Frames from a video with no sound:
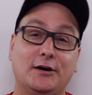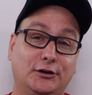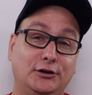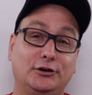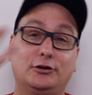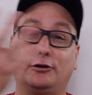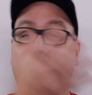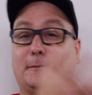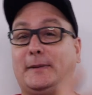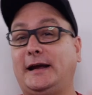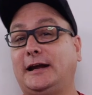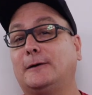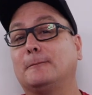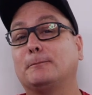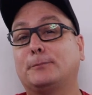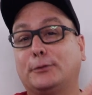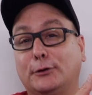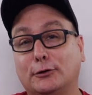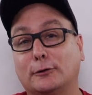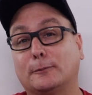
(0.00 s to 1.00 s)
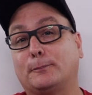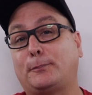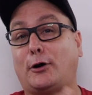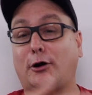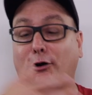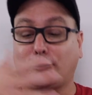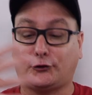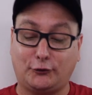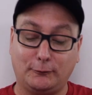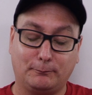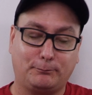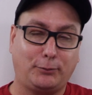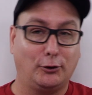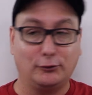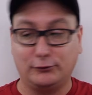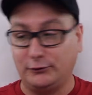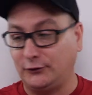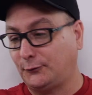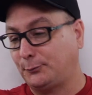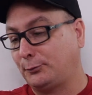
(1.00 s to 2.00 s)
you know, they make computer parts,
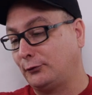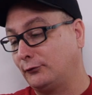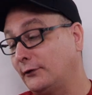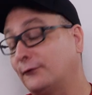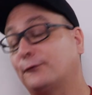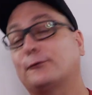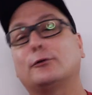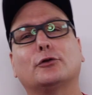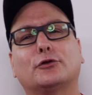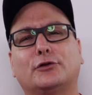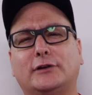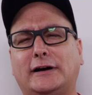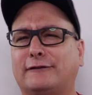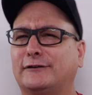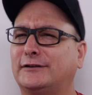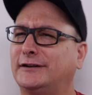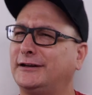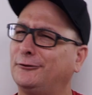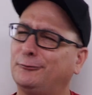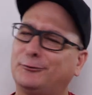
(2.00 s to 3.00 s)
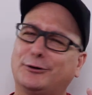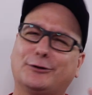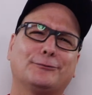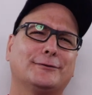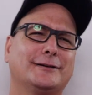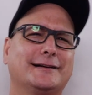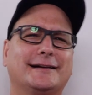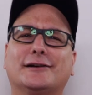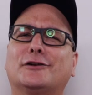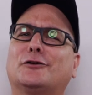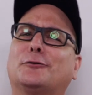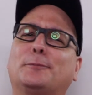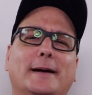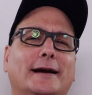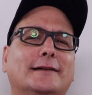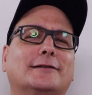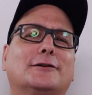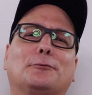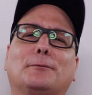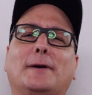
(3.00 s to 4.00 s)
components, peripherals and everything. You wouldn't really
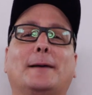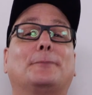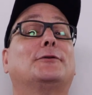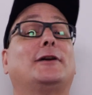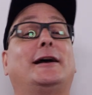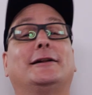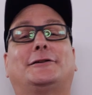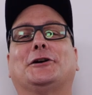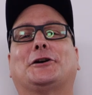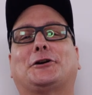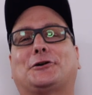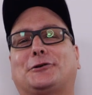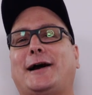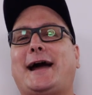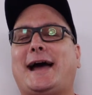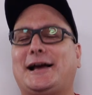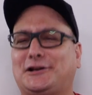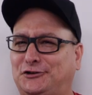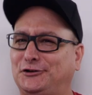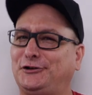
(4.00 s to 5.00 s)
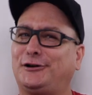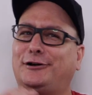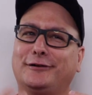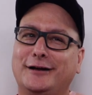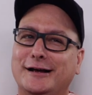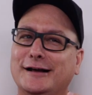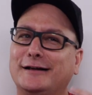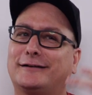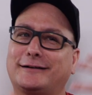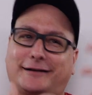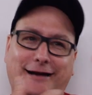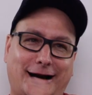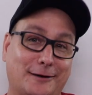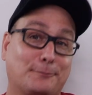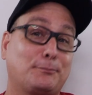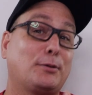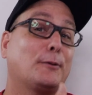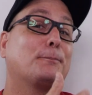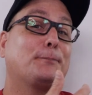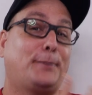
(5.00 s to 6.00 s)
expect their website to crash, you know? They're kind
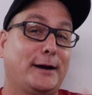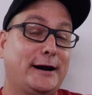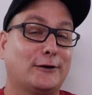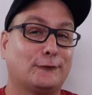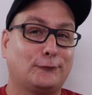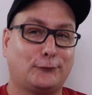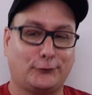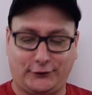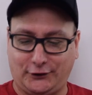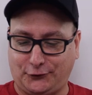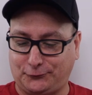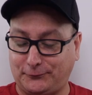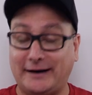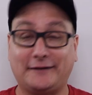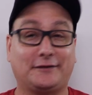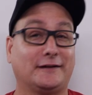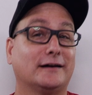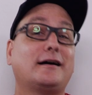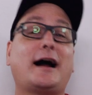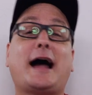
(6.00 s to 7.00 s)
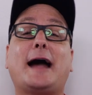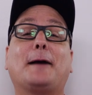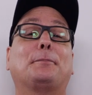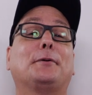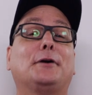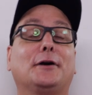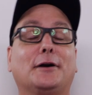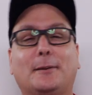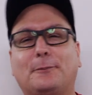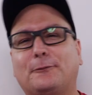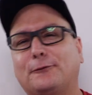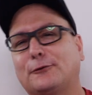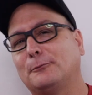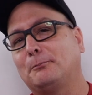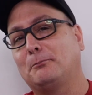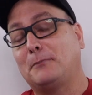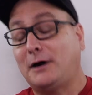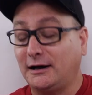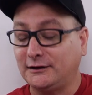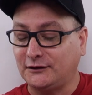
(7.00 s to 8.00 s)
of prepared for this, right? They're hyping it up for
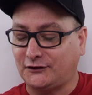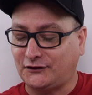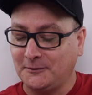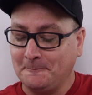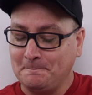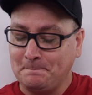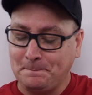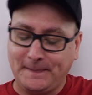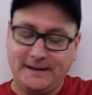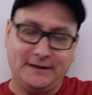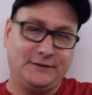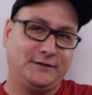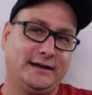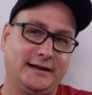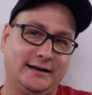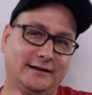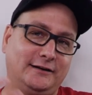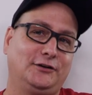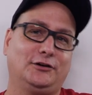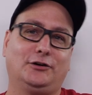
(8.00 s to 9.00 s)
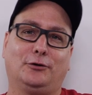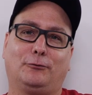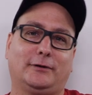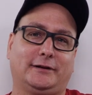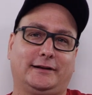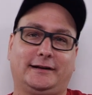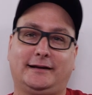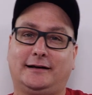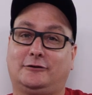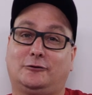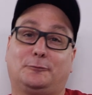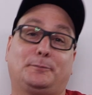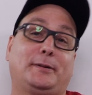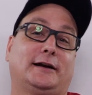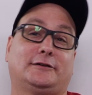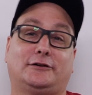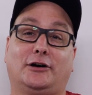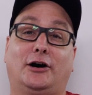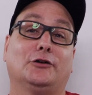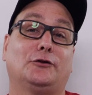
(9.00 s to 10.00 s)
months. And then, you know, what do they
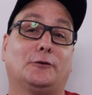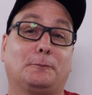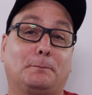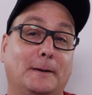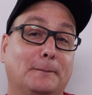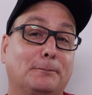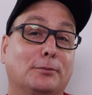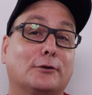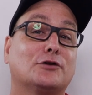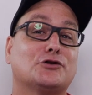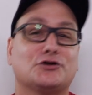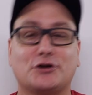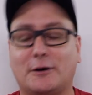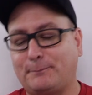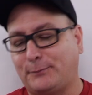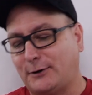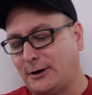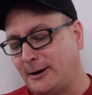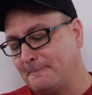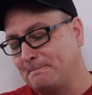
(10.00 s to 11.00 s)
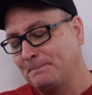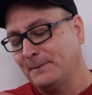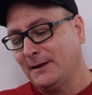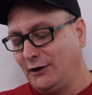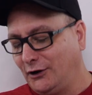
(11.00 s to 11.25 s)
expect? one hundred people to jump on?